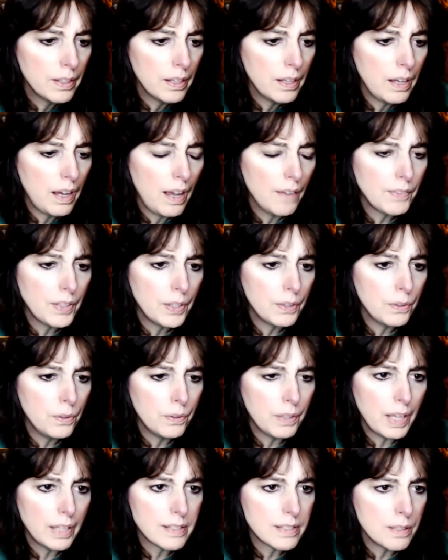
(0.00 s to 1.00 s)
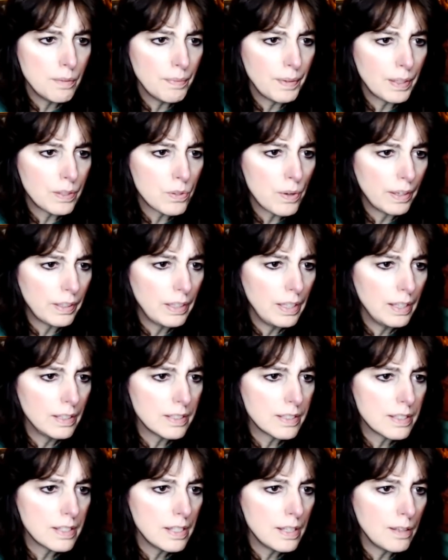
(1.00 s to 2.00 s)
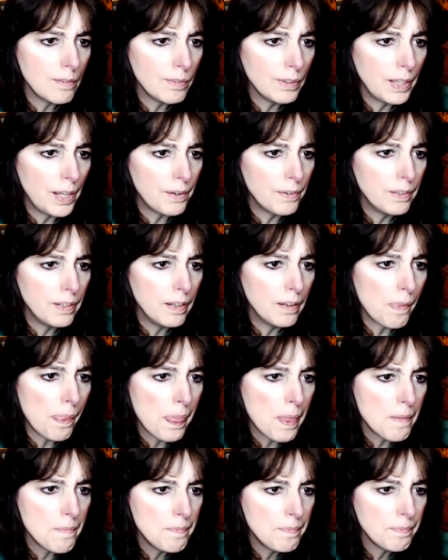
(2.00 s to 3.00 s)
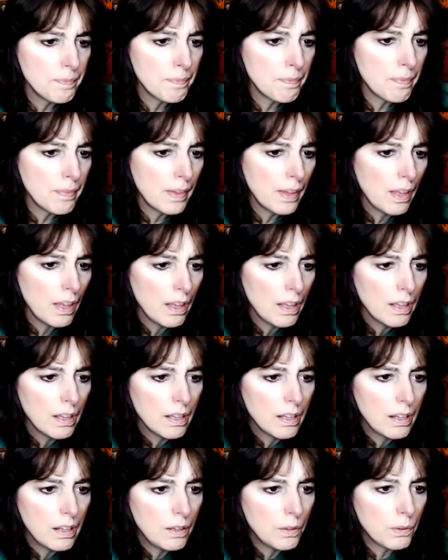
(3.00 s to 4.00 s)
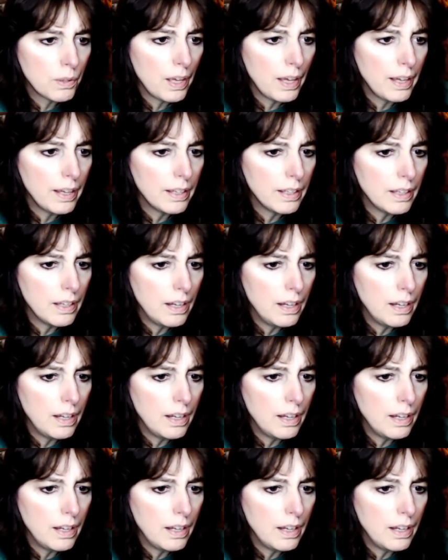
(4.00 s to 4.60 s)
I've got to go get something, so I can't see. Let her know. Okay.